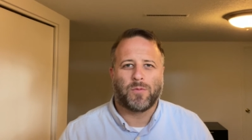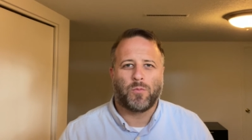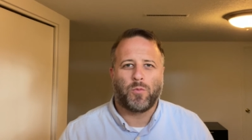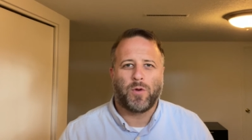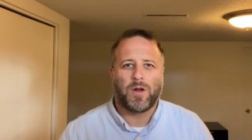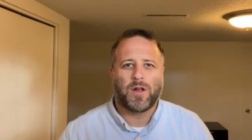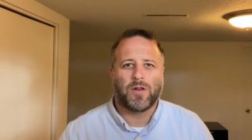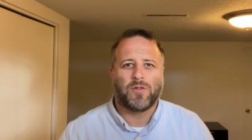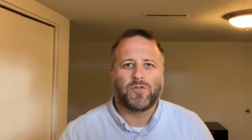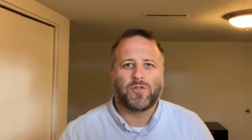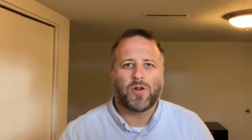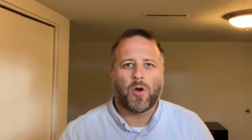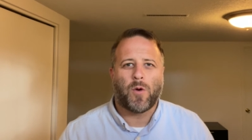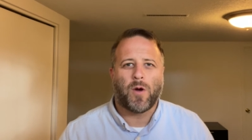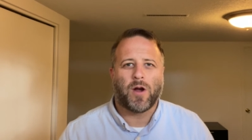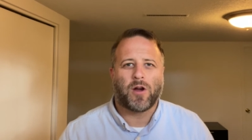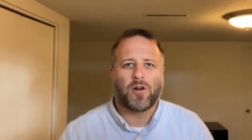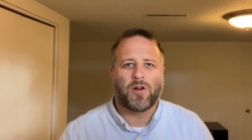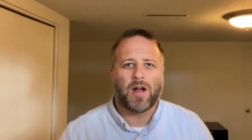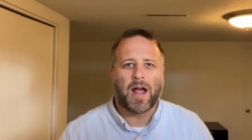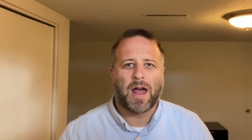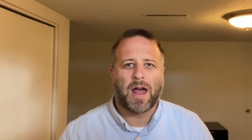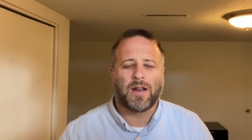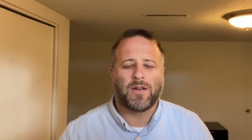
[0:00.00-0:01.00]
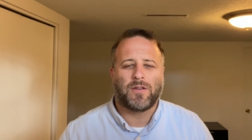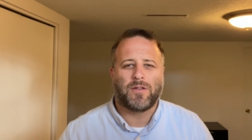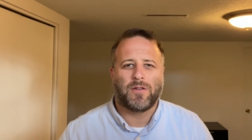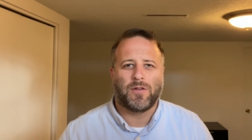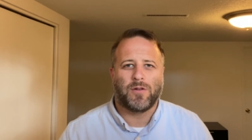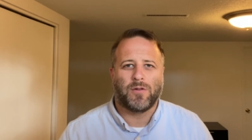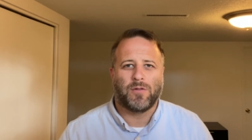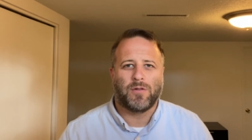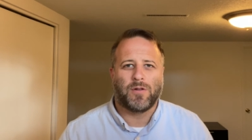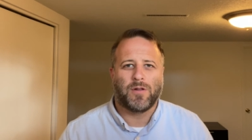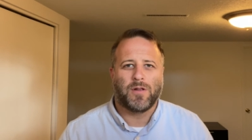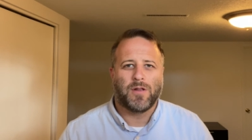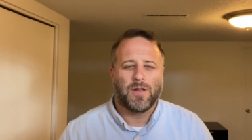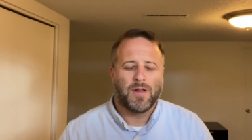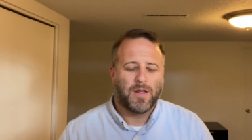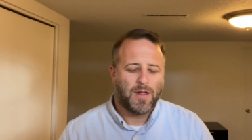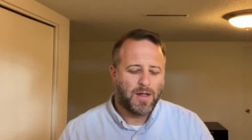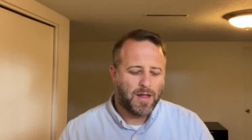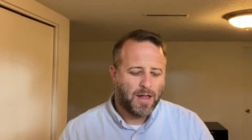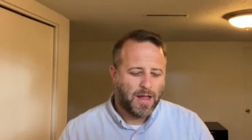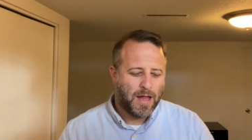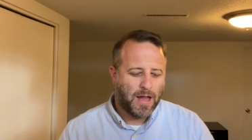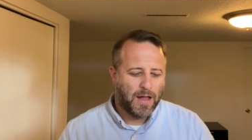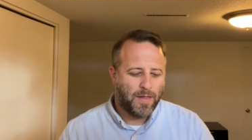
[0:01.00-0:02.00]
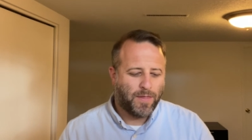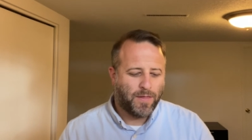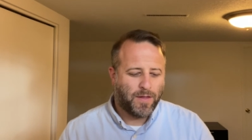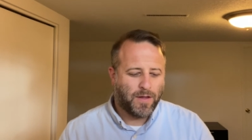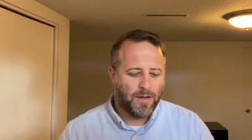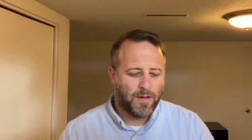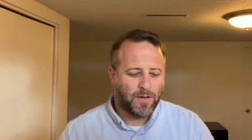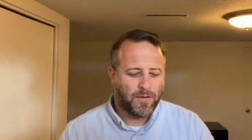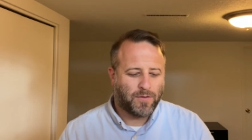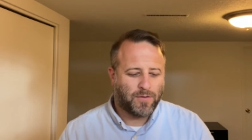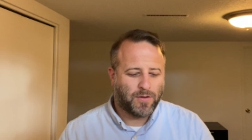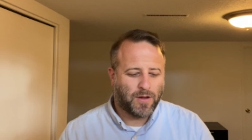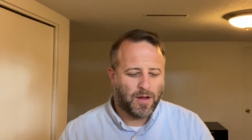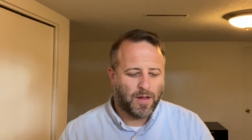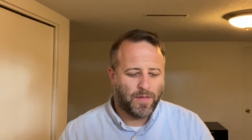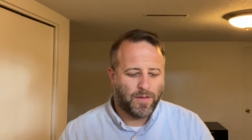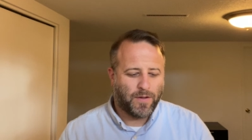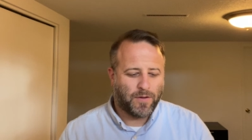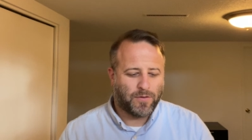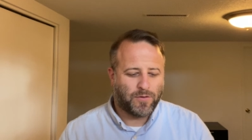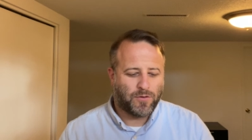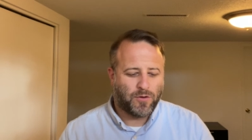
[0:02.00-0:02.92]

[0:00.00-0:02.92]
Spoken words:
We can show our gratitude in these